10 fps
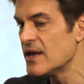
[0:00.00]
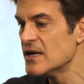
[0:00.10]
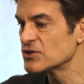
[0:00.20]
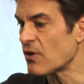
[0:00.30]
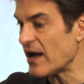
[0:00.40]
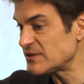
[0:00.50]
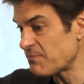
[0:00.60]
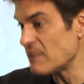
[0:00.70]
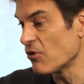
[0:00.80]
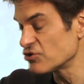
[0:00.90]
So I
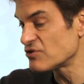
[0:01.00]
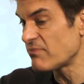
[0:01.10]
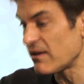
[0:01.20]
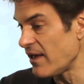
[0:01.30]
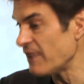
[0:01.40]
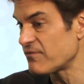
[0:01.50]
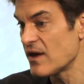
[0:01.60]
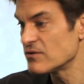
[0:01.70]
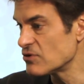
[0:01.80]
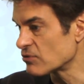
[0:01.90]
spend most of my life,
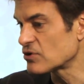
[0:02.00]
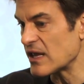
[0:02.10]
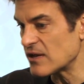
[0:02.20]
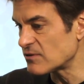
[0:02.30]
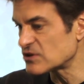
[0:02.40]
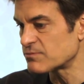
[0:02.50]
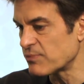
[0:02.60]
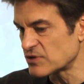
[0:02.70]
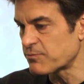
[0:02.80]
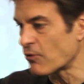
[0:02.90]
getting
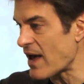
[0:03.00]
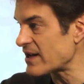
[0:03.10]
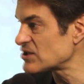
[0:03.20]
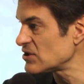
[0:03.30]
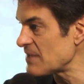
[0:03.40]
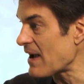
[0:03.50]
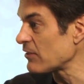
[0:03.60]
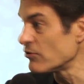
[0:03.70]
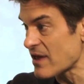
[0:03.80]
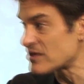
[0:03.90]
sporadic sleep. I
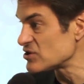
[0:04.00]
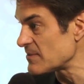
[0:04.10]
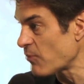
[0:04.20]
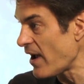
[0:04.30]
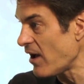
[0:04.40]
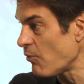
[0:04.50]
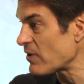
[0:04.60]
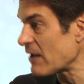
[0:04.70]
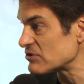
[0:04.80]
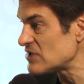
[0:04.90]
learned how to sleep well when
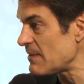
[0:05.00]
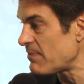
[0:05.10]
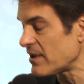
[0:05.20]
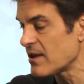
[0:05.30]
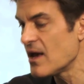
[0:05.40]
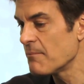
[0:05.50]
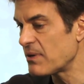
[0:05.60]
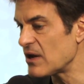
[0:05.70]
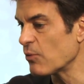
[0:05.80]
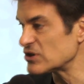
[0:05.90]
I was sleeping,
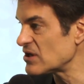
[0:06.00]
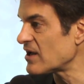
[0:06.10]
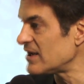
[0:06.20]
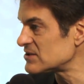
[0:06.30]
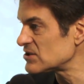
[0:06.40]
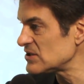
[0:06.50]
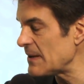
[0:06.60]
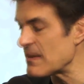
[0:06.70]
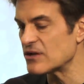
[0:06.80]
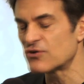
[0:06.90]
but it wasn't constant sleep.
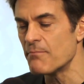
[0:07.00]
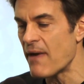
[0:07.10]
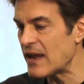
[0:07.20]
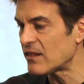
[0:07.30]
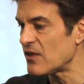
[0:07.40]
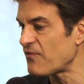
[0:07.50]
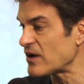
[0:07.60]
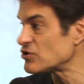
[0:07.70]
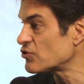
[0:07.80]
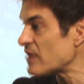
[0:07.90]
And it dramatically affects
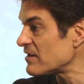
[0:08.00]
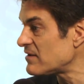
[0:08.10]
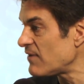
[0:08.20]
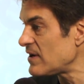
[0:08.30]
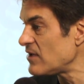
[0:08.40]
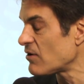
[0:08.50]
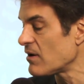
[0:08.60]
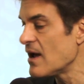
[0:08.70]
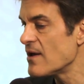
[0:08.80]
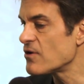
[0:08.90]
your creativity, your
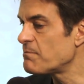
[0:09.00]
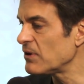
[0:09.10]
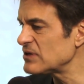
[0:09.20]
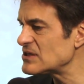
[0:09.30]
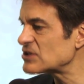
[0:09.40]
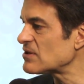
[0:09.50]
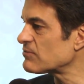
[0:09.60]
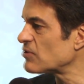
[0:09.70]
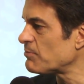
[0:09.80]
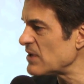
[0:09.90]
ability just
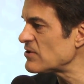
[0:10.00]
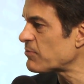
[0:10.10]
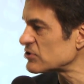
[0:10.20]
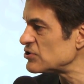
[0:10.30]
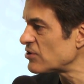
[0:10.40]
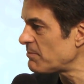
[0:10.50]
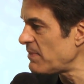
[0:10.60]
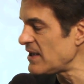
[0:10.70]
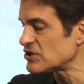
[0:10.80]
to be the person you could be.